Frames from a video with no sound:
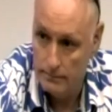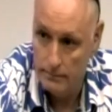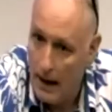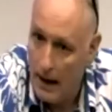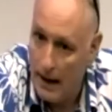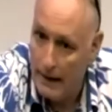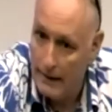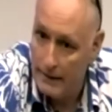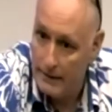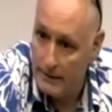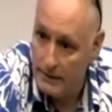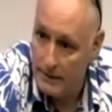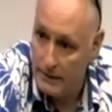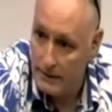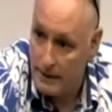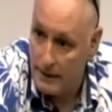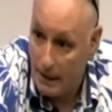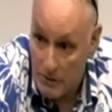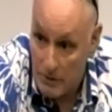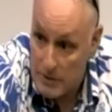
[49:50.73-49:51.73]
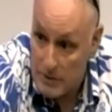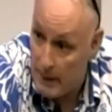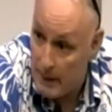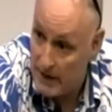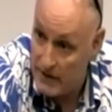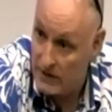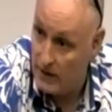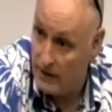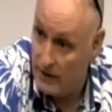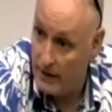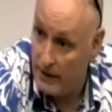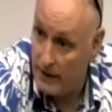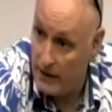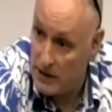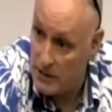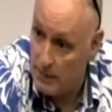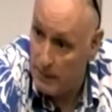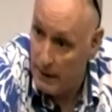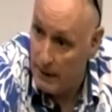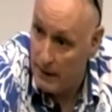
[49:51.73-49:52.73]
And that was based on their
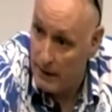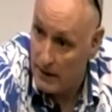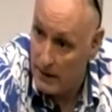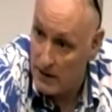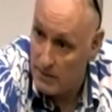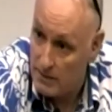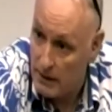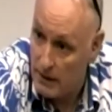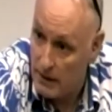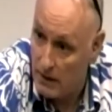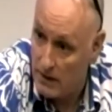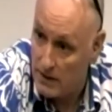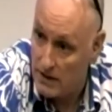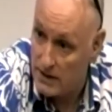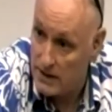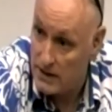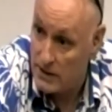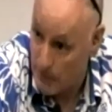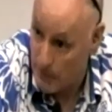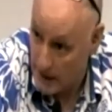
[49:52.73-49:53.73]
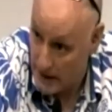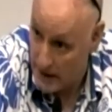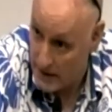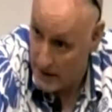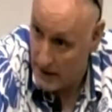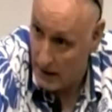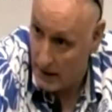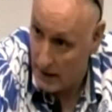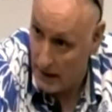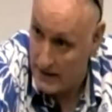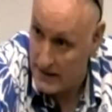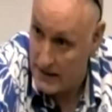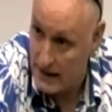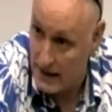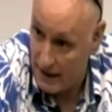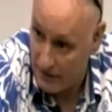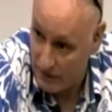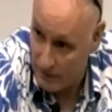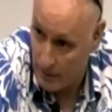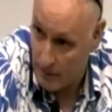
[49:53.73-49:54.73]
experience, because Syriza, as a
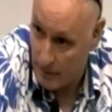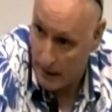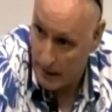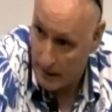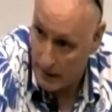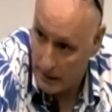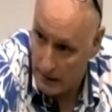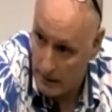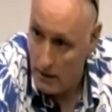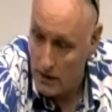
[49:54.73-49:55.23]
left party,